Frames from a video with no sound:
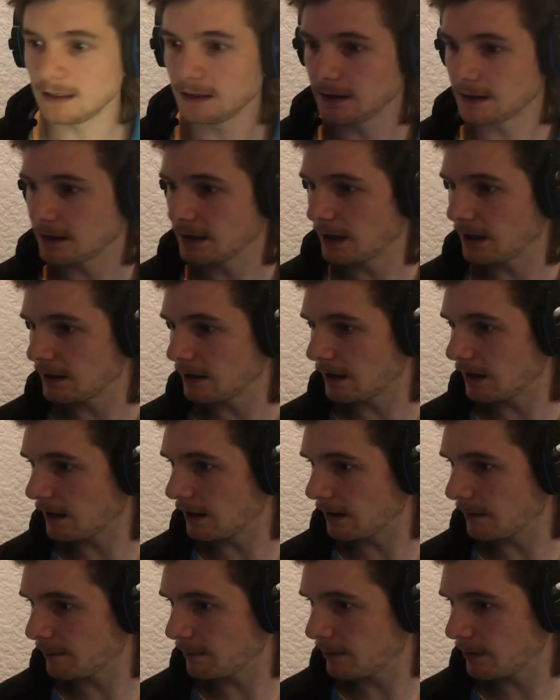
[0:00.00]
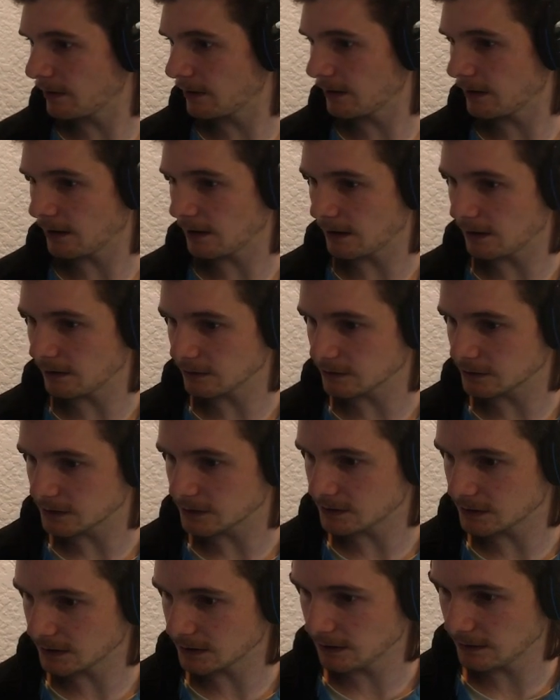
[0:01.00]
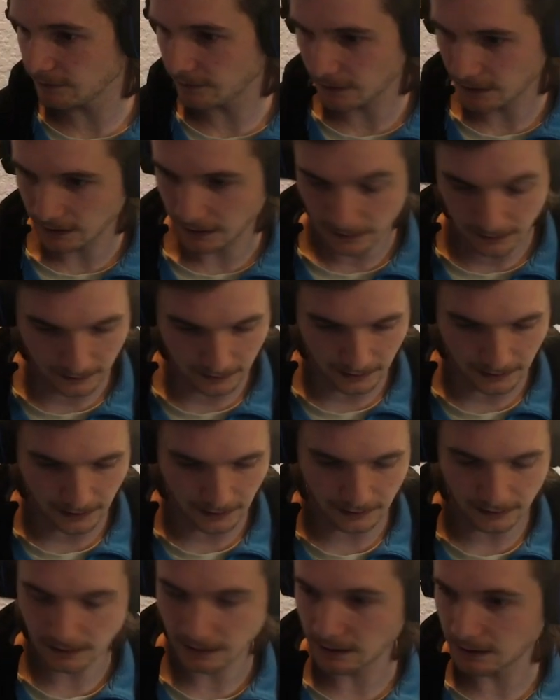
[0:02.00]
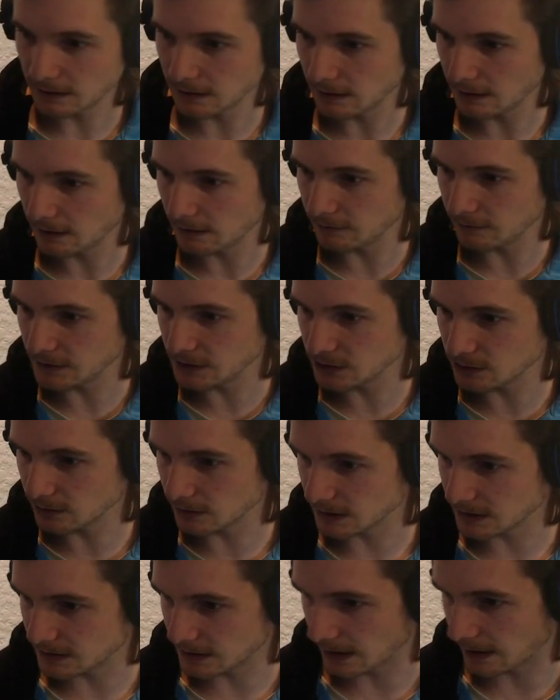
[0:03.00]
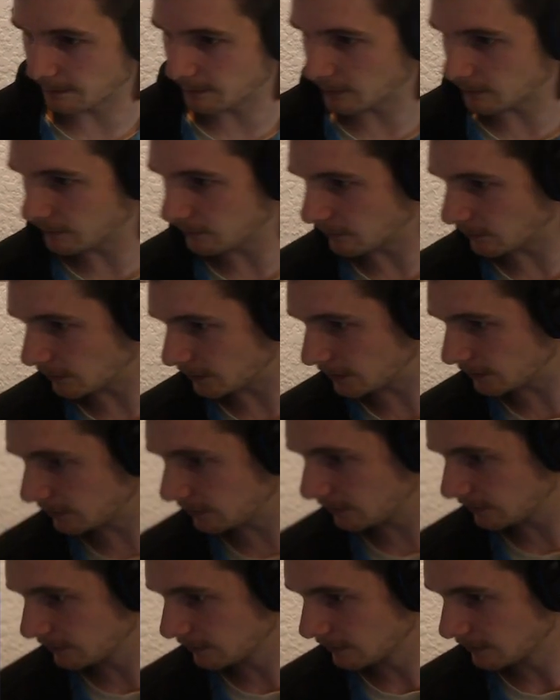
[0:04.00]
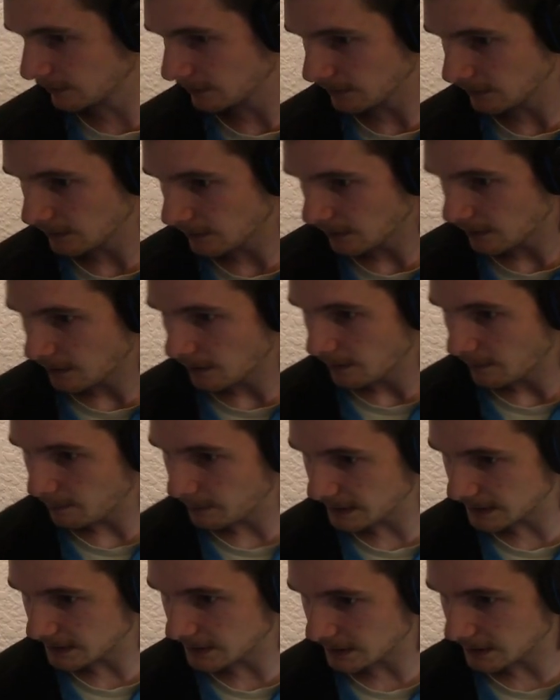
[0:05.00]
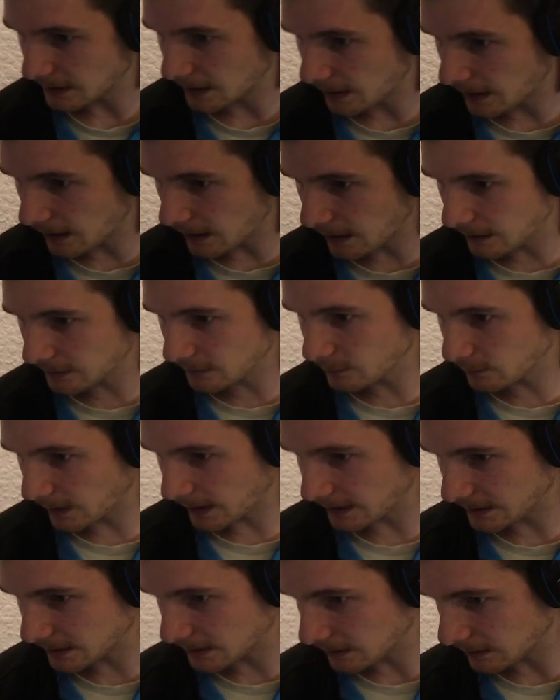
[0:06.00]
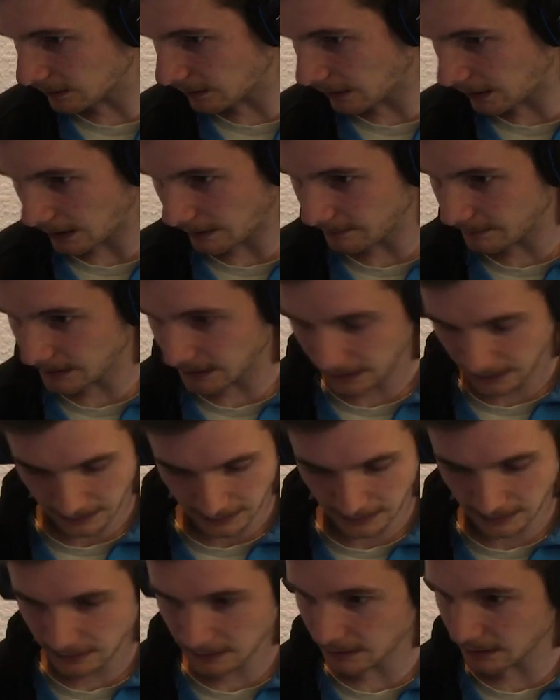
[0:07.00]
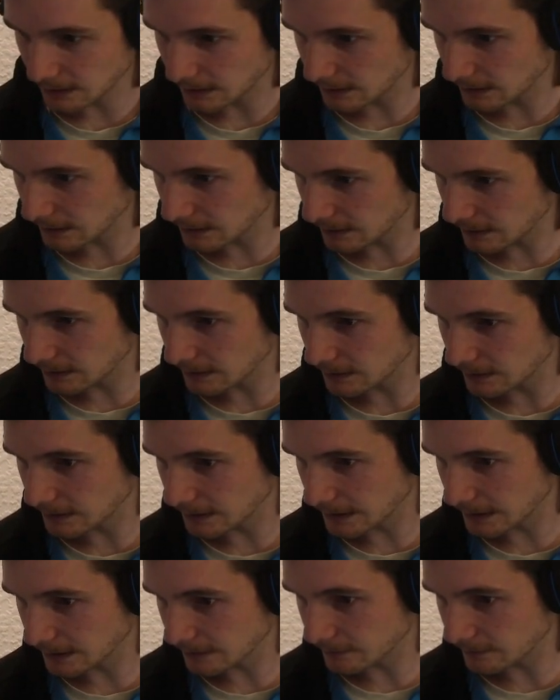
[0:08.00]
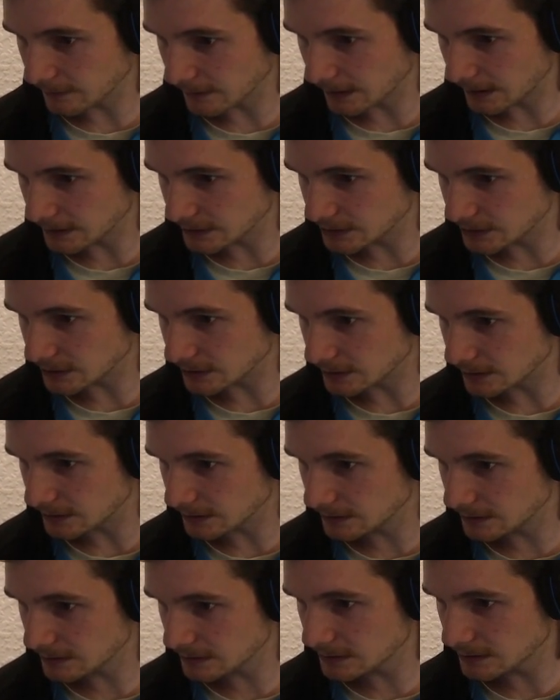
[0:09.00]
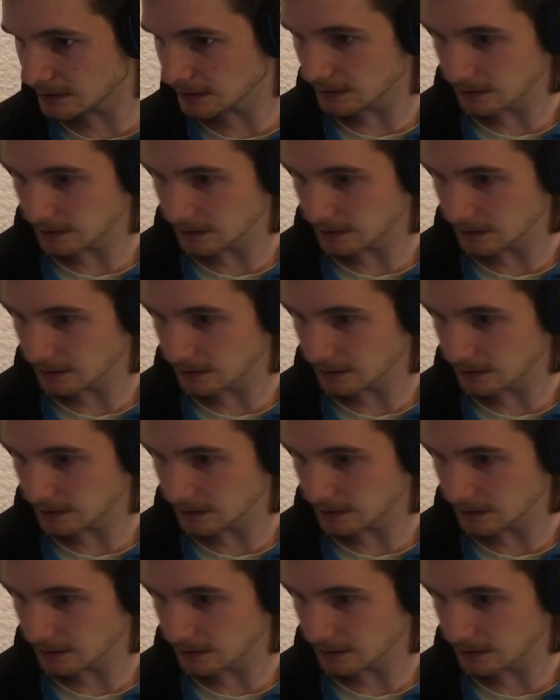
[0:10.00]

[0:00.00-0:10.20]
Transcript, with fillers: get up. I'll see if I can get a visual example for you. But the other way to climb in League of Legends...